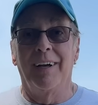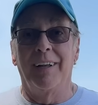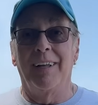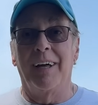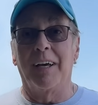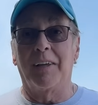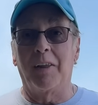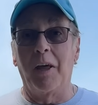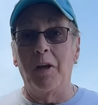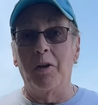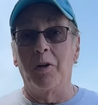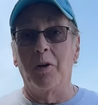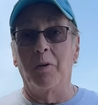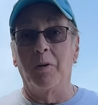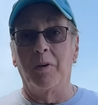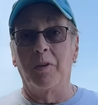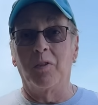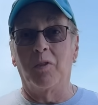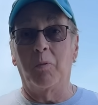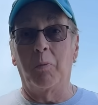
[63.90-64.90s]
like they do
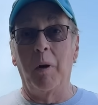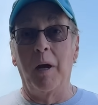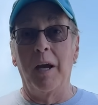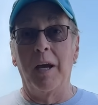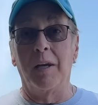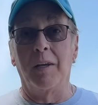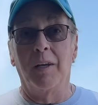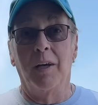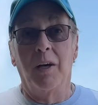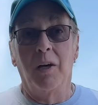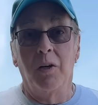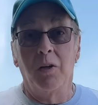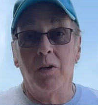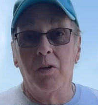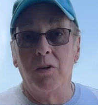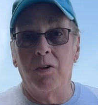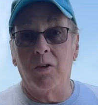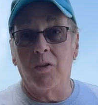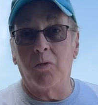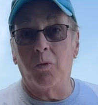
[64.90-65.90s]
in Spain,
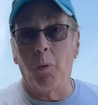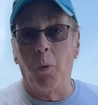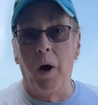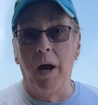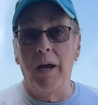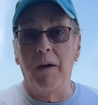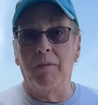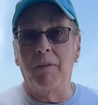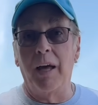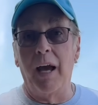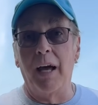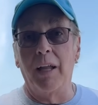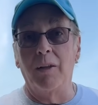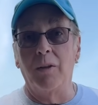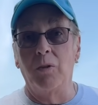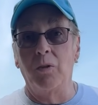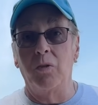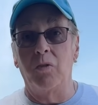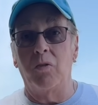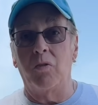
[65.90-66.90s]
you just wave that
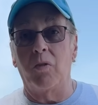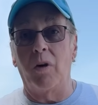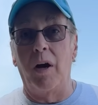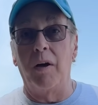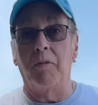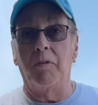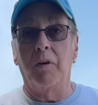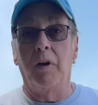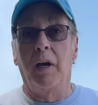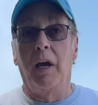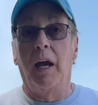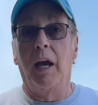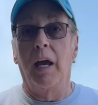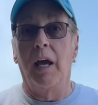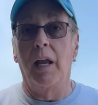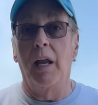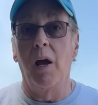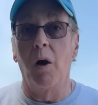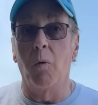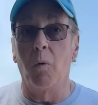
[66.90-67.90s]
loosestrife
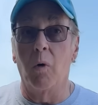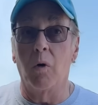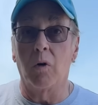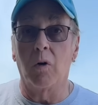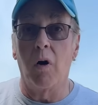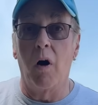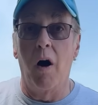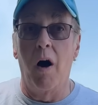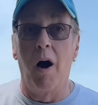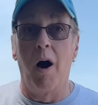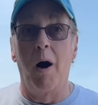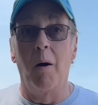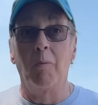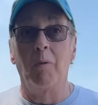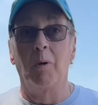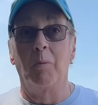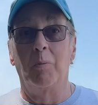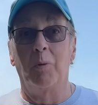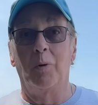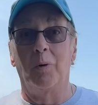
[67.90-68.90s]
and it will
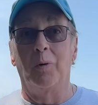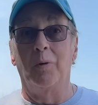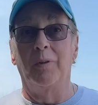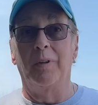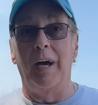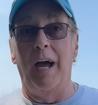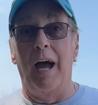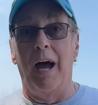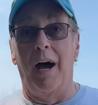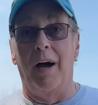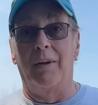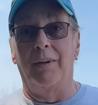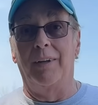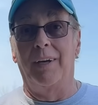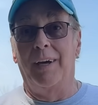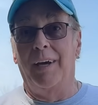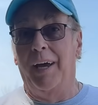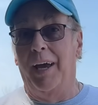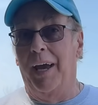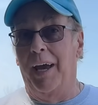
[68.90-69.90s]
calm the bull down
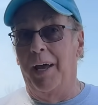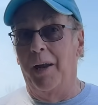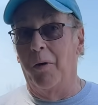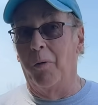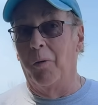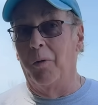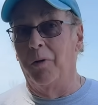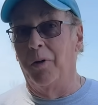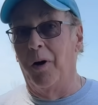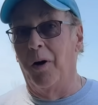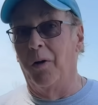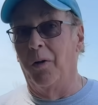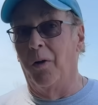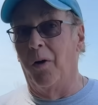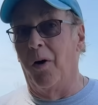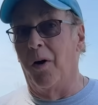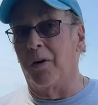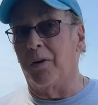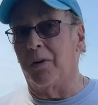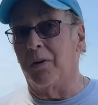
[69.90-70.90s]
and it will no
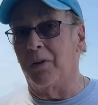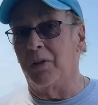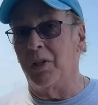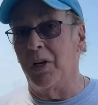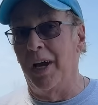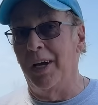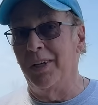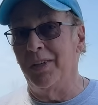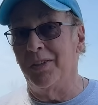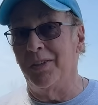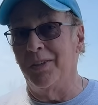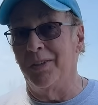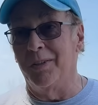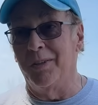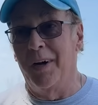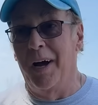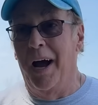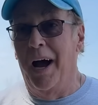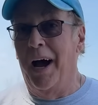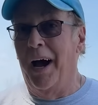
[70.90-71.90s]
longer chase you.
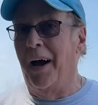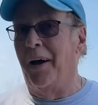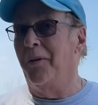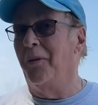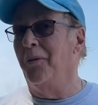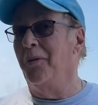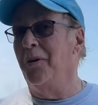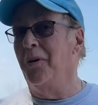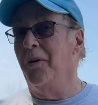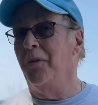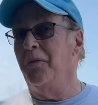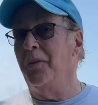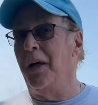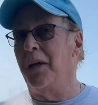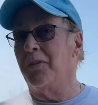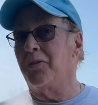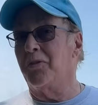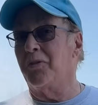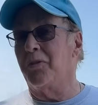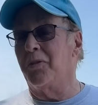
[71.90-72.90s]
I don't know if
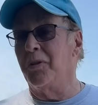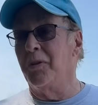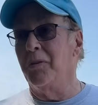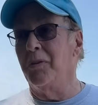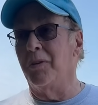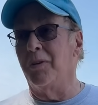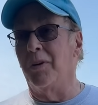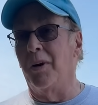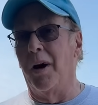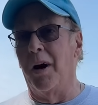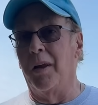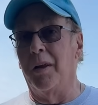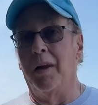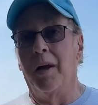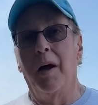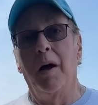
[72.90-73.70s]
that's true or not,